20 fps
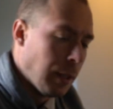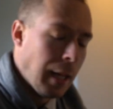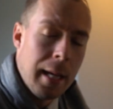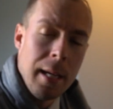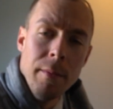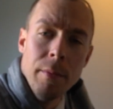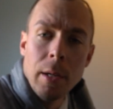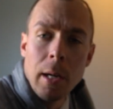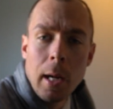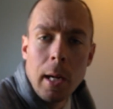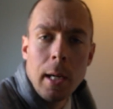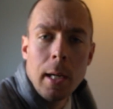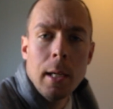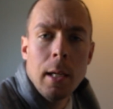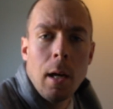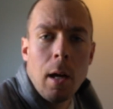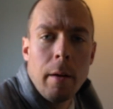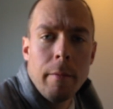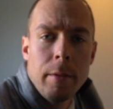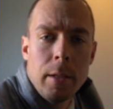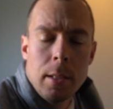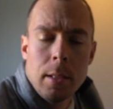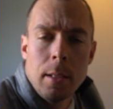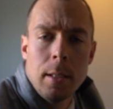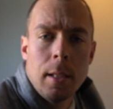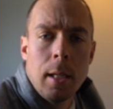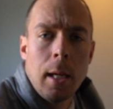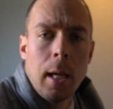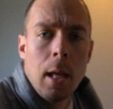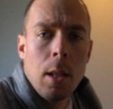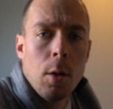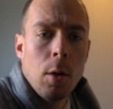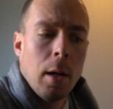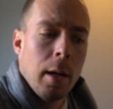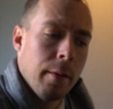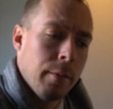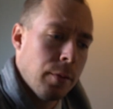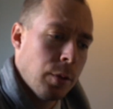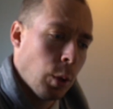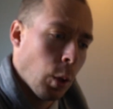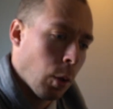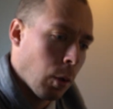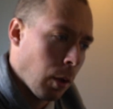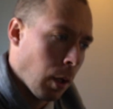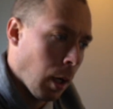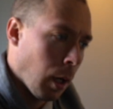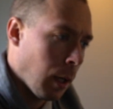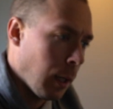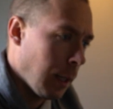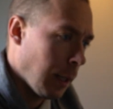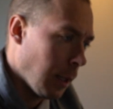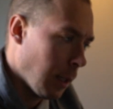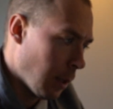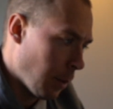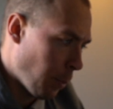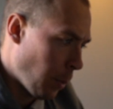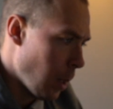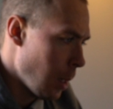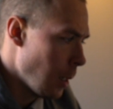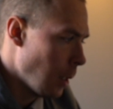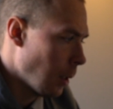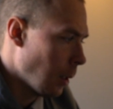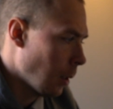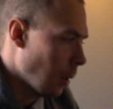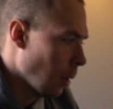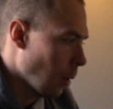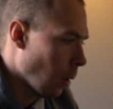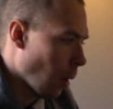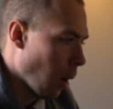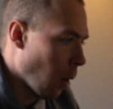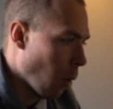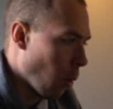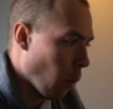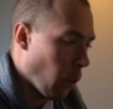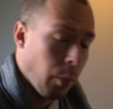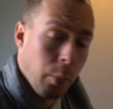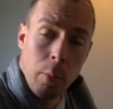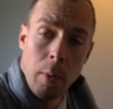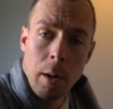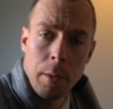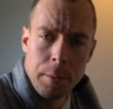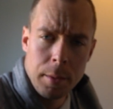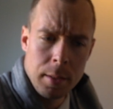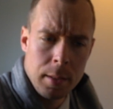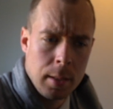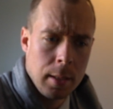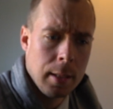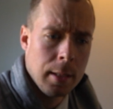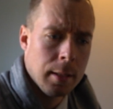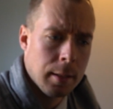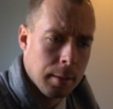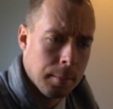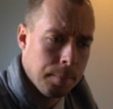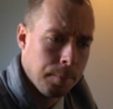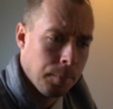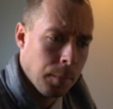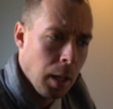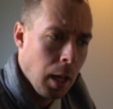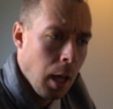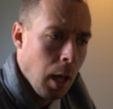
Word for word: Dave and I, obviously, together have started hunting this piece uh, throughout the season,